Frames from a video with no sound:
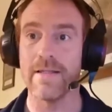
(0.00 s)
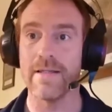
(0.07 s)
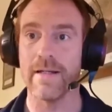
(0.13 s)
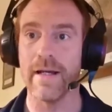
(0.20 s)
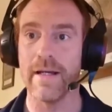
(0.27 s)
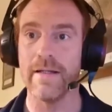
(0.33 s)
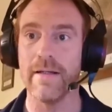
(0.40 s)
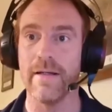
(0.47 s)

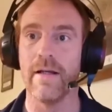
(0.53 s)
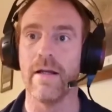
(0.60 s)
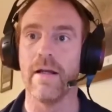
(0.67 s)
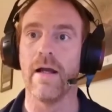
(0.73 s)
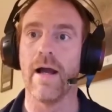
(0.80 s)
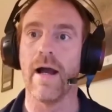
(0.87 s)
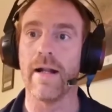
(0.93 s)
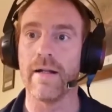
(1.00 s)
Okay,
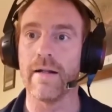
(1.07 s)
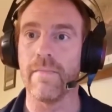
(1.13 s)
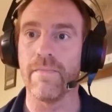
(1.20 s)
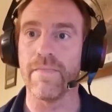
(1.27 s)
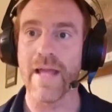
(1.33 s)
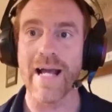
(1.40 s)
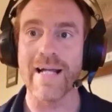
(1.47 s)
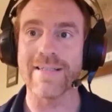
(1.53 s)
and
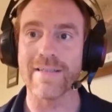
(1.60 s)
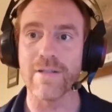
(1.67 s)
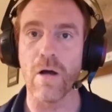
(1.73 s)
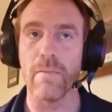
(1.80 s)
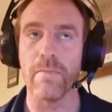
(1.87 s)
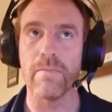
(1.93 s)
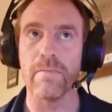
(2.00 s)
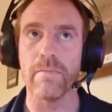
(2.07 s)
that's
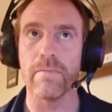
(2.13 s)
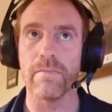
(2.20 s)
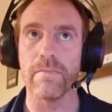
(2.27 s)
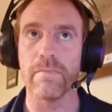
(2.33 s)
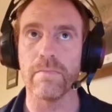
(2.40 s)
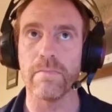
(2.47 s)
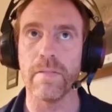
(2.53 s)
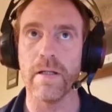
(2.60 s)
not,
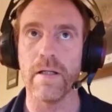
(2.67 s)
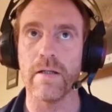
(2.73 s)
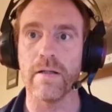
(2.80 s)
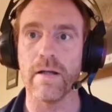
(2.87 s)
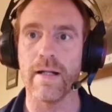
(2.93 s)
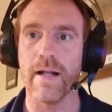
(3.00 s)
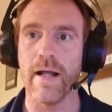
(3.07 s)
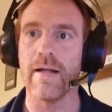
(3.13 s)

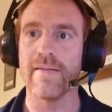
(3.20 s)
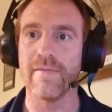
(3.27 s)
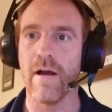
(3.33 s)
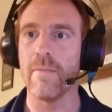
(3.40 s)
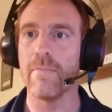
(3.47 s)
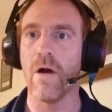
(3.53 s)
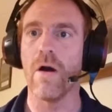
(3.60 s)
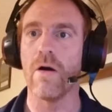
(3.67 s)
and so
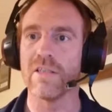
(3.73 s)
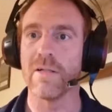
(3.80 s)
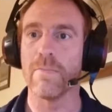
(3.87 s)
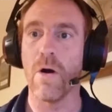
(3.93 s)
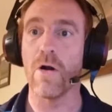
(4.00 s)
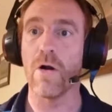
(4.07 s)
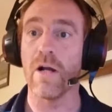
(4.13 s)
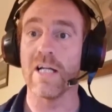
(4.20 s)
I'm not hosting a
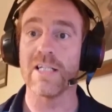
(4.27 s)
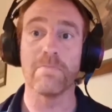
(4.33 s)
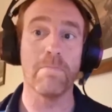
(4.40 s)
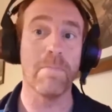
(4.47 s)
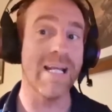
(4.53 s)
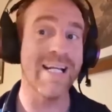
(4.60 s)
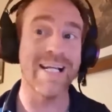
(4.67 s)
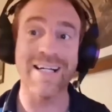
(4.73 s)
podcast
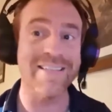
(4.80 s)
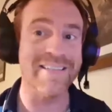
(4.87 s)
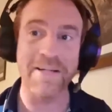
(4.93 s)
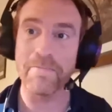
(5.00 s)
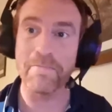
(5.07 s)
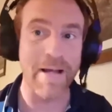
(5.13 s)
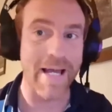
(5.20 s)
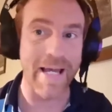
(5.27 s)
because
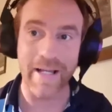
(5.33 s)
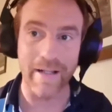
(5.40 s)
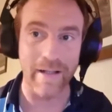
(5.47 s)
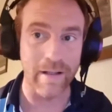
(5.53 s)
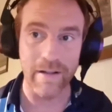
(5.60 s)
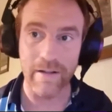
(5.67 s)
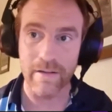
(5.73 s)
I'm male.